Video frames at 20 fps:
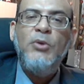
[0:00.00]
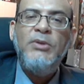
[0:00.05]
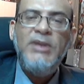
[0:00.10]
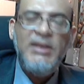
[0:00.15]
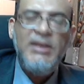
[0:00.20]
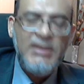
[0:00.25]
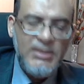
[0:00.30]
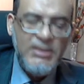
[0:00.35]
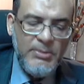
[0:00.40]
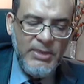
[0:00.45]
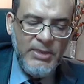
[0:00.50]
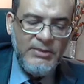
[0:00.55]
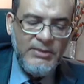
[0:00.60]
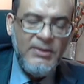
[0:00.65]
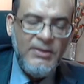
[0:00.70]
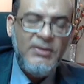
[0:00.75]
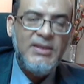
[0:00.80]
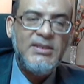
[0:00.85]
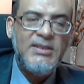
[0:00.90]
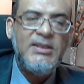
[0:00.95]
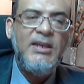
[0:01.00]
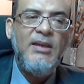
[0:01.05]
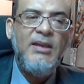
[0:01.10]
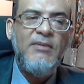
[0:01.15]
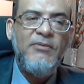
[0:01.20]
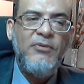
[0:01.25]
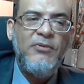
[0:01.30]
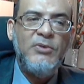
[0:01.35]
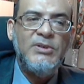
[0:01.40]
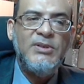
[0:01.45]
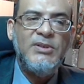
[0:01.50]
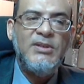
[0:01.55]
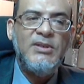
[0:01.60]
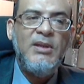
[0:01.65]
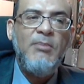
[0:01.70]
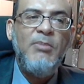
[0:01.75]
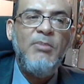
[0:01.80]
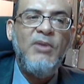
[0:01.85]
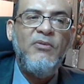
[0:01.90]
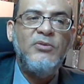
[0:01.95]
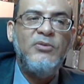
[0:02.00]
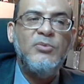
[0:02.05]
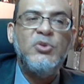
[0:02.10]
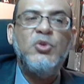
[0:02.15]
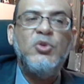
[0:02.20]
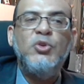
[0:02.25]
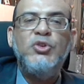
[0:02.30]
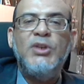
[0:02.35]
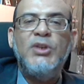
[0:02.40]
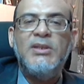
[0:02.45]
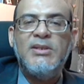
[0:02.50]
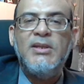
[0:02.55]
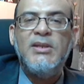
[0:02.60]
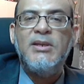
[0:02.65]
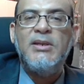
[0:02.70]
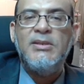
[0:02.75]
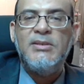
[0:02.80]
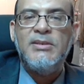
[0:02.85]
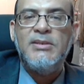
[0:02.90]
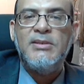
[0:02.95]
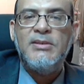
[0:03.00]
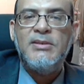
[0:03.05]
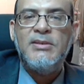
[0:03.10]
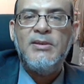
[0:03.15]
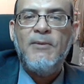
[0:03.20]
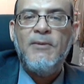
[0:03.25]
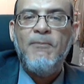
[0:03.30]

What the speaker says: expect the same, for example, from social sciences,